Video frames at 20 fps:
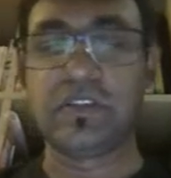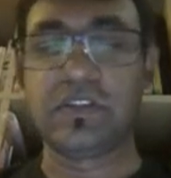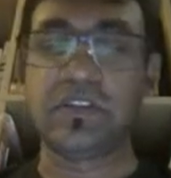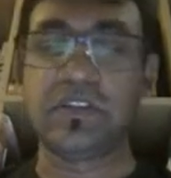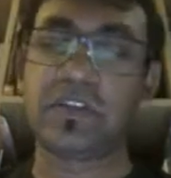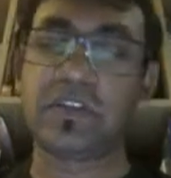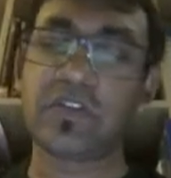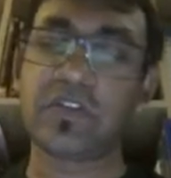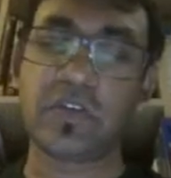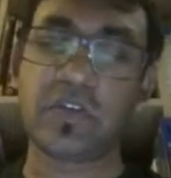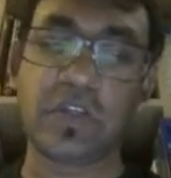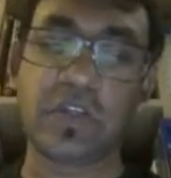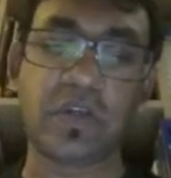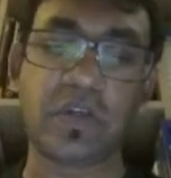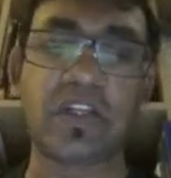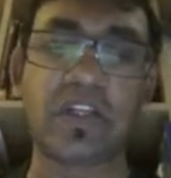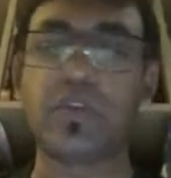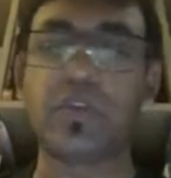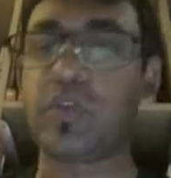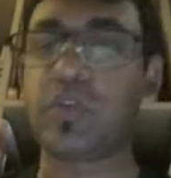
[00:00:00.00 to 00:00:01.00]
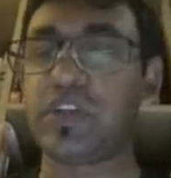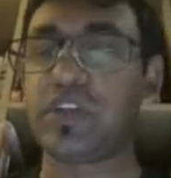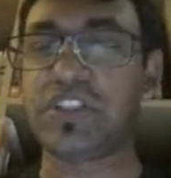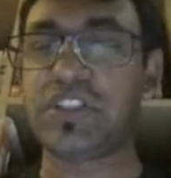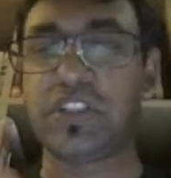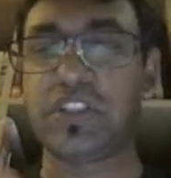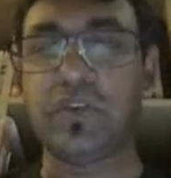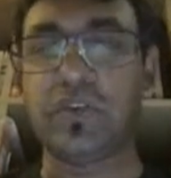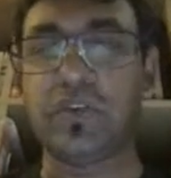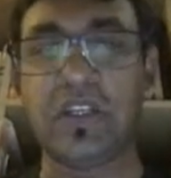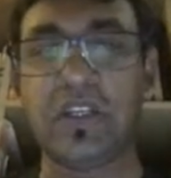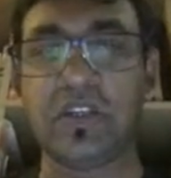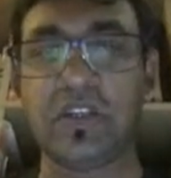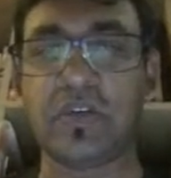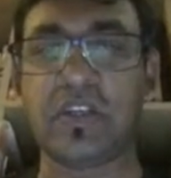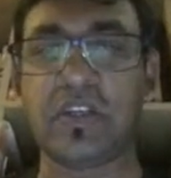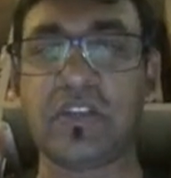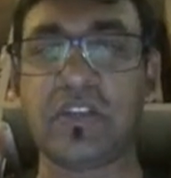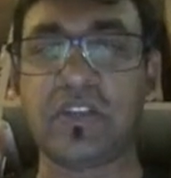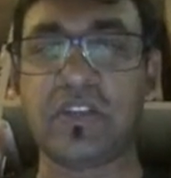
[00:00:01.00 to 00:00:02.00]
So you can do continue and you
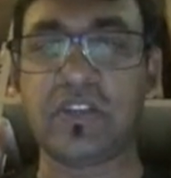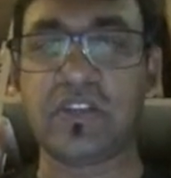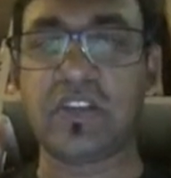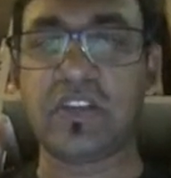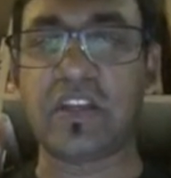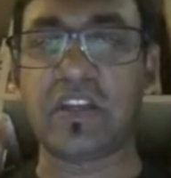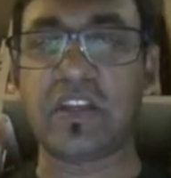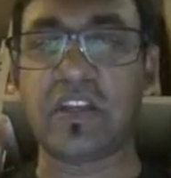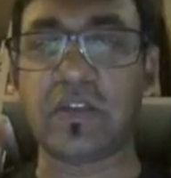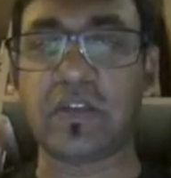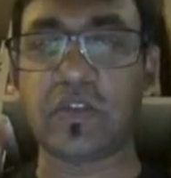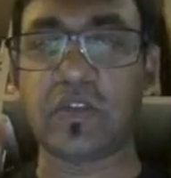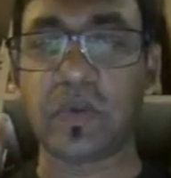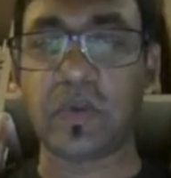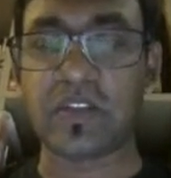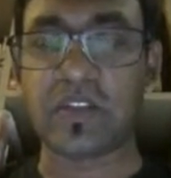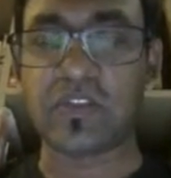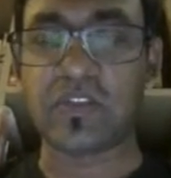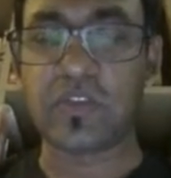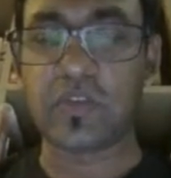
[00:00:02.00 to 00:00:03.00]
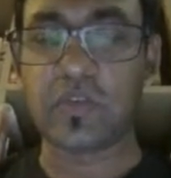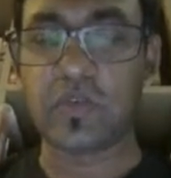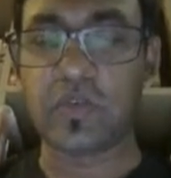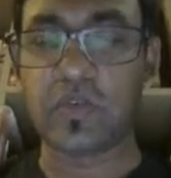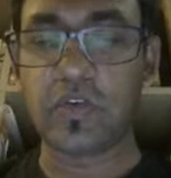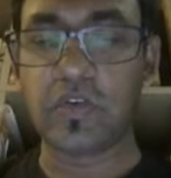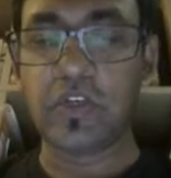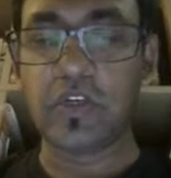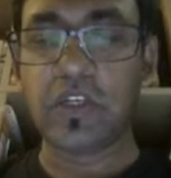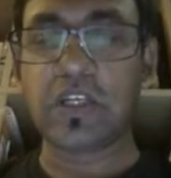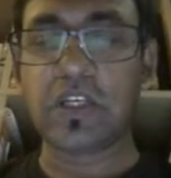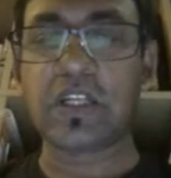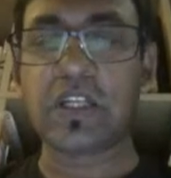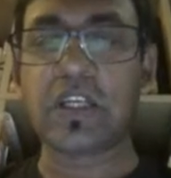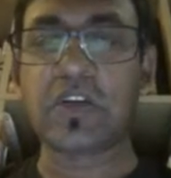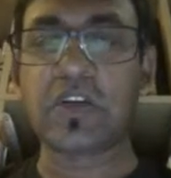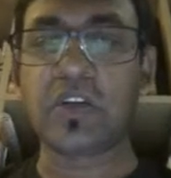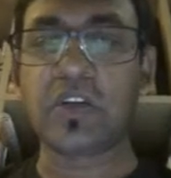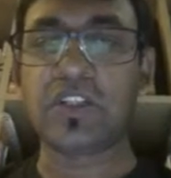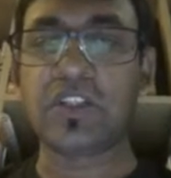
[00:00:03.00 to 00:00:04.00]
can send it. So once you click
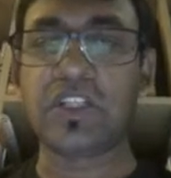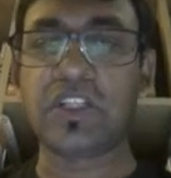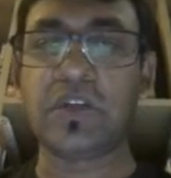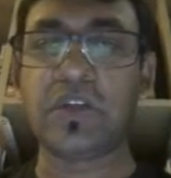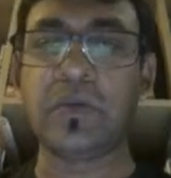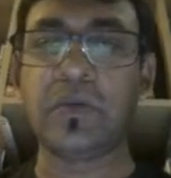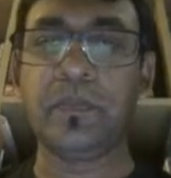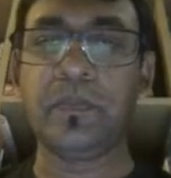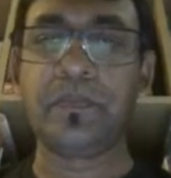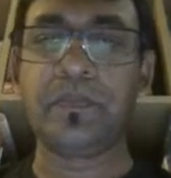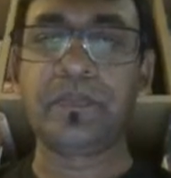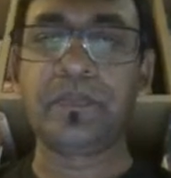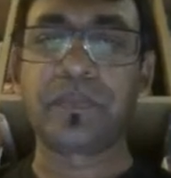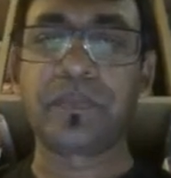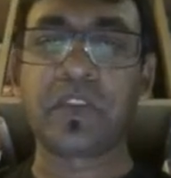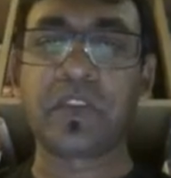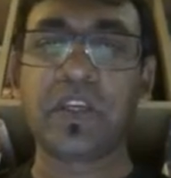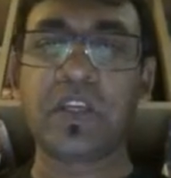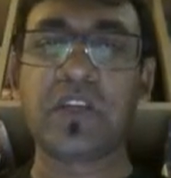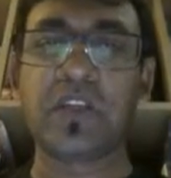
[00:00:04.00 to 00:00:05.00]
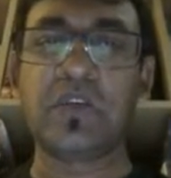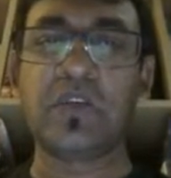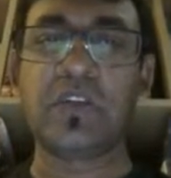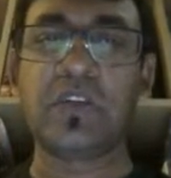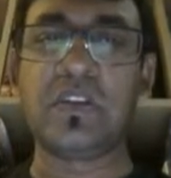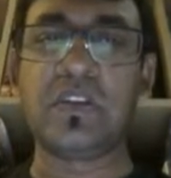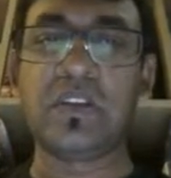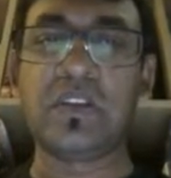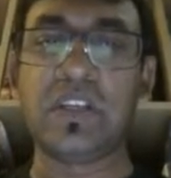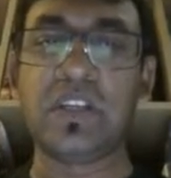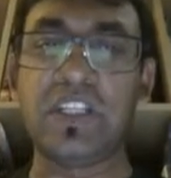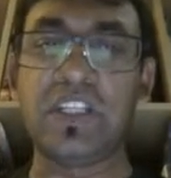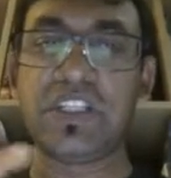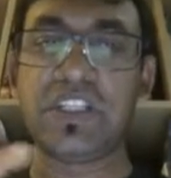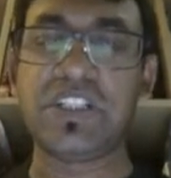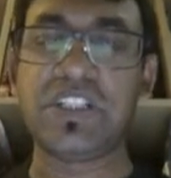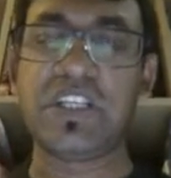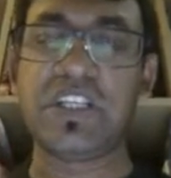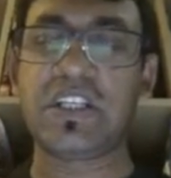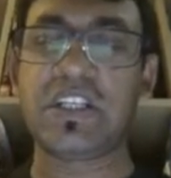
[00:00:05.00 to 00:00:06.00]
continue, it will
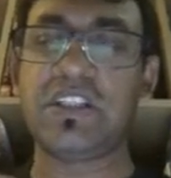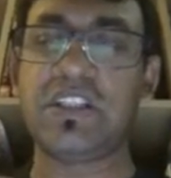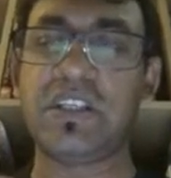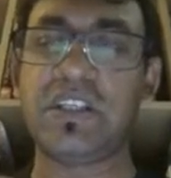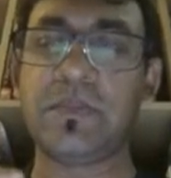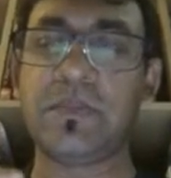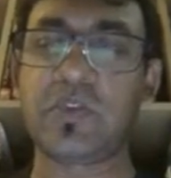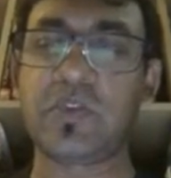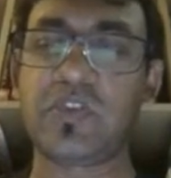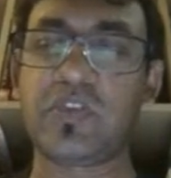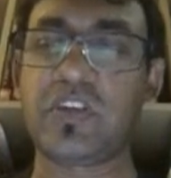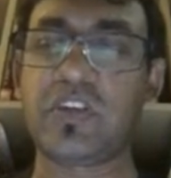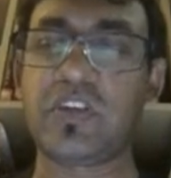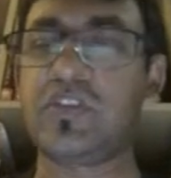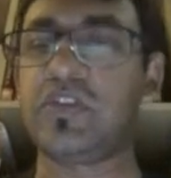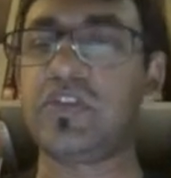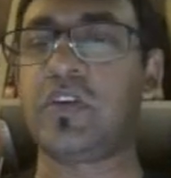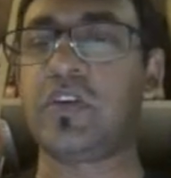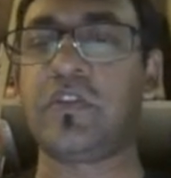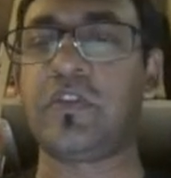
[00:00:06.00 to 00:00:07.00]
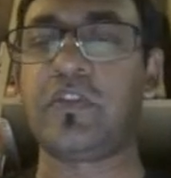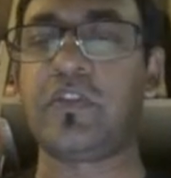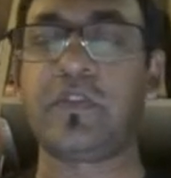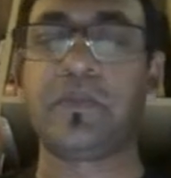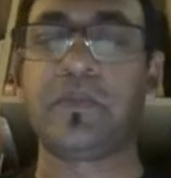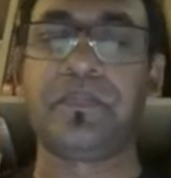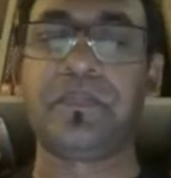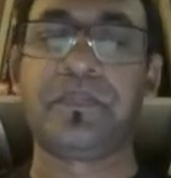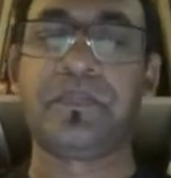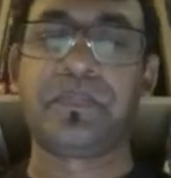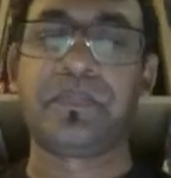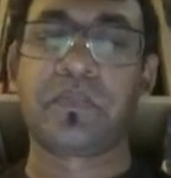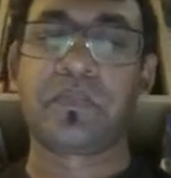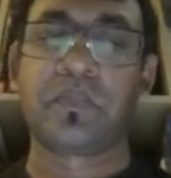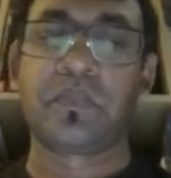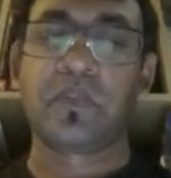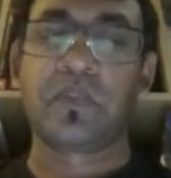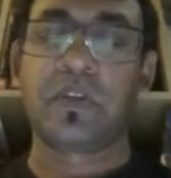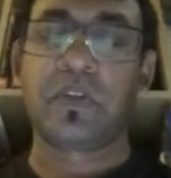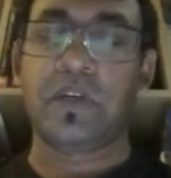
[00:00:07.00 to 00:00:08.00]
initiate the process of
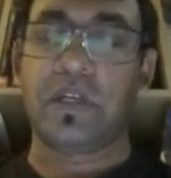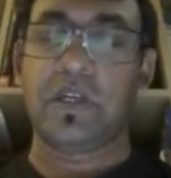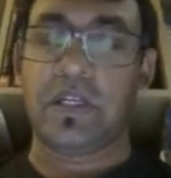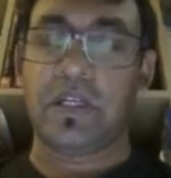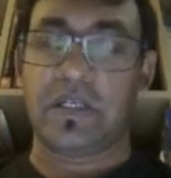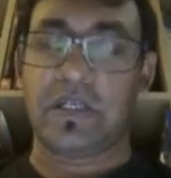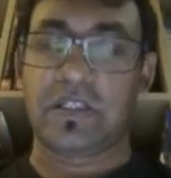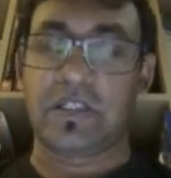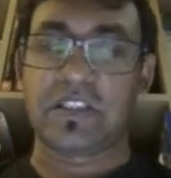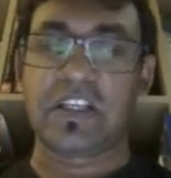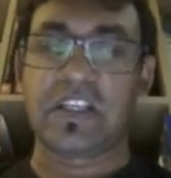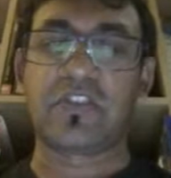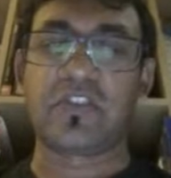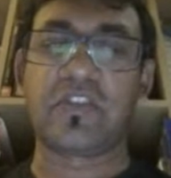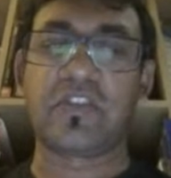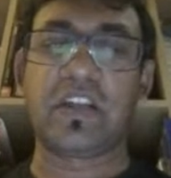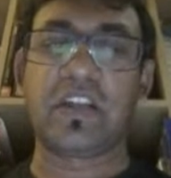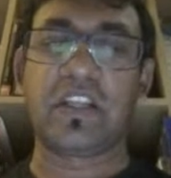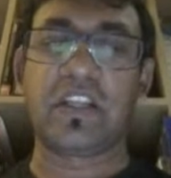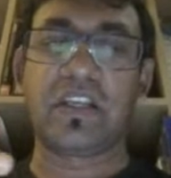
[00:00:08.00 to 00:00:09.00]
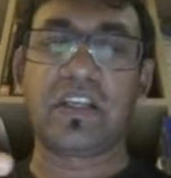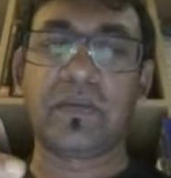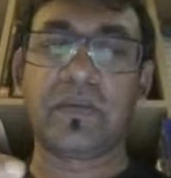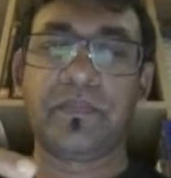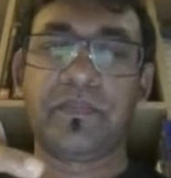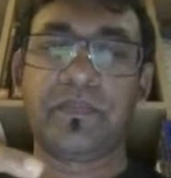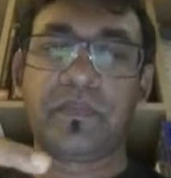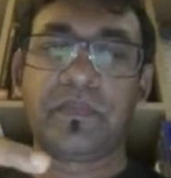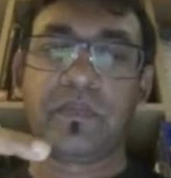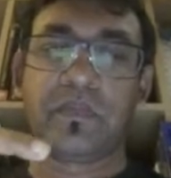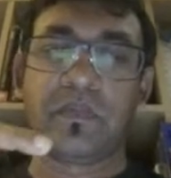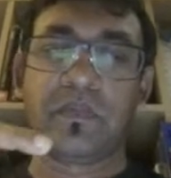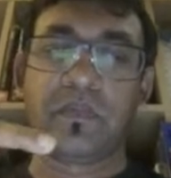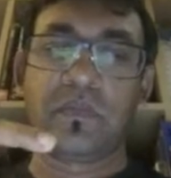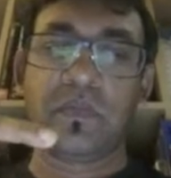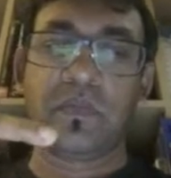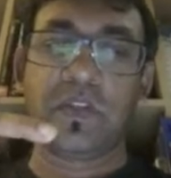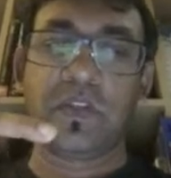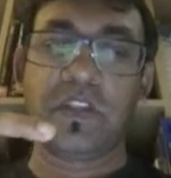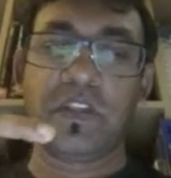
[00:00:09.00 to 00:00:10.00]
transferring
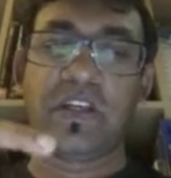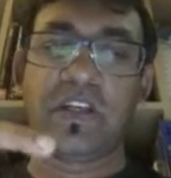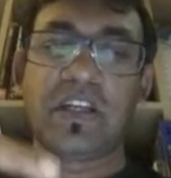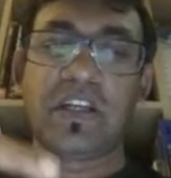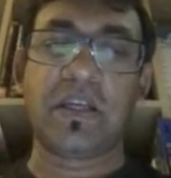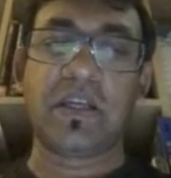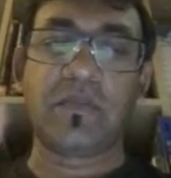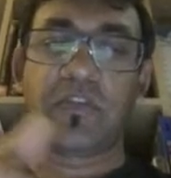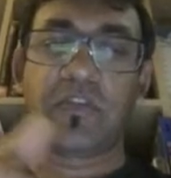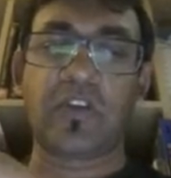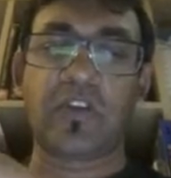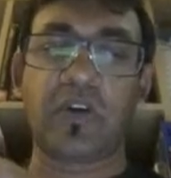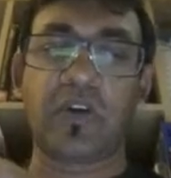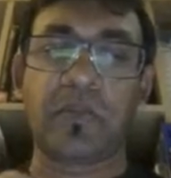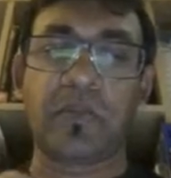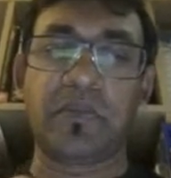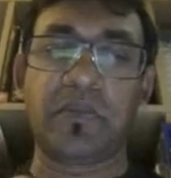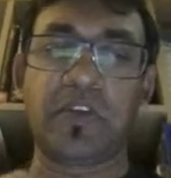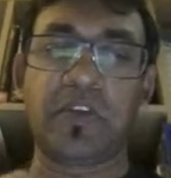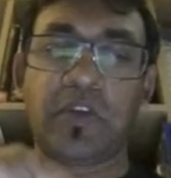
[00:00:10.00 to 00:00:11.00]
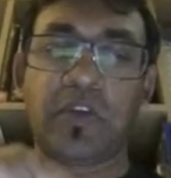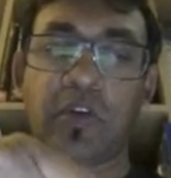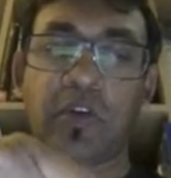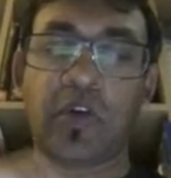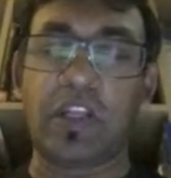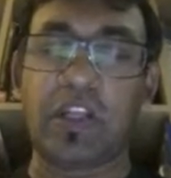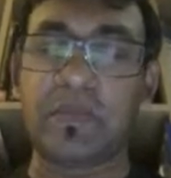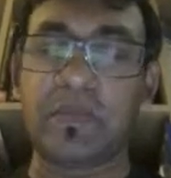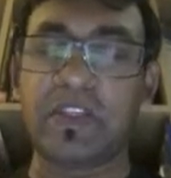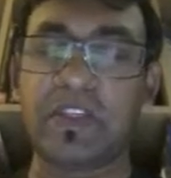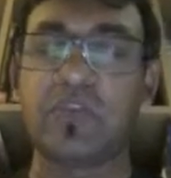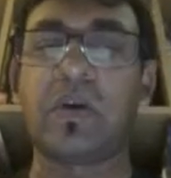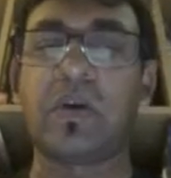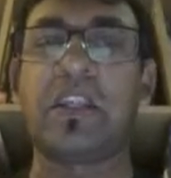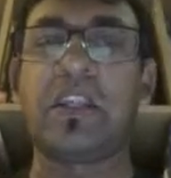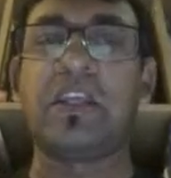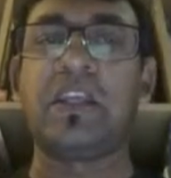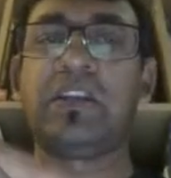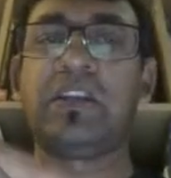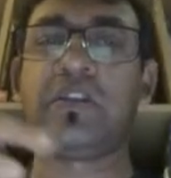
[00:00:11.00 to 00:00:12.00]
Ethereum from your Coinbase
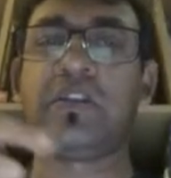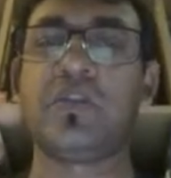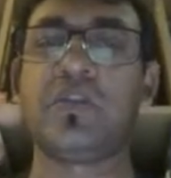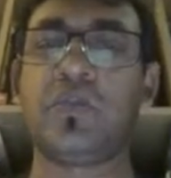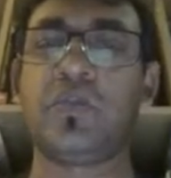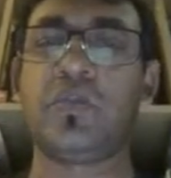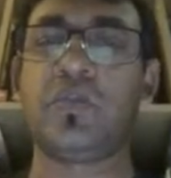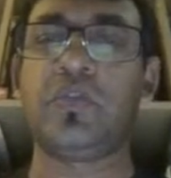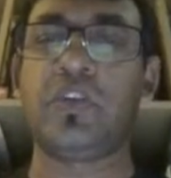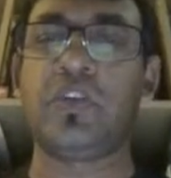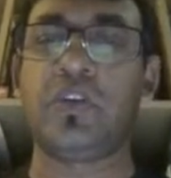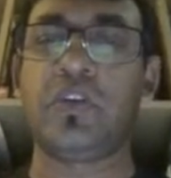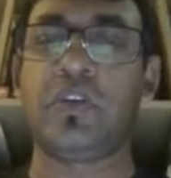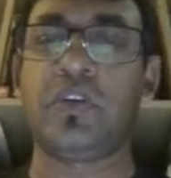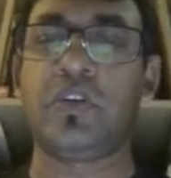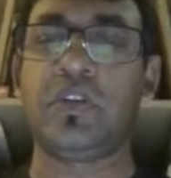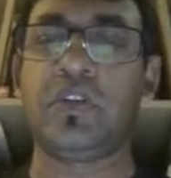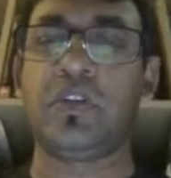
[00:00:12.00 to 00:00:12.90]
wallet to your